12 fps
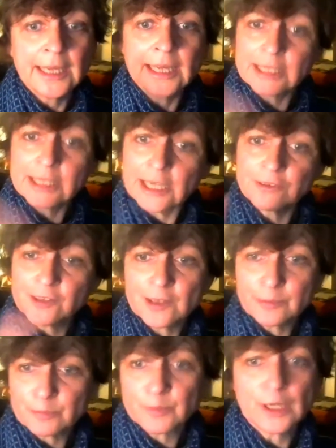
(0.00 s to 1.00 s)
And after
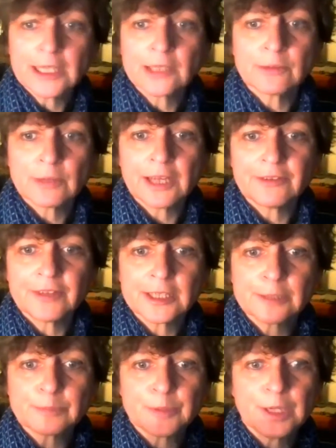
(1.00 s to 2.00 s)
the break, we'll have a
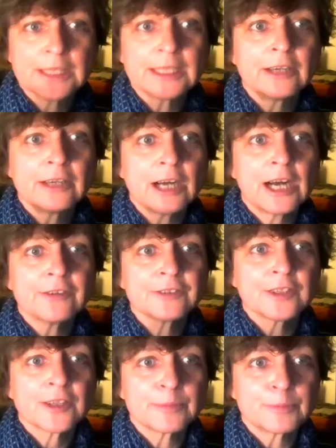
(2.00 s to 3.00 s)
little break now,
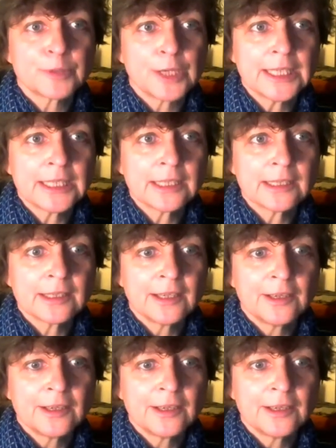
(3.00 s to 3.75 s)
after the break,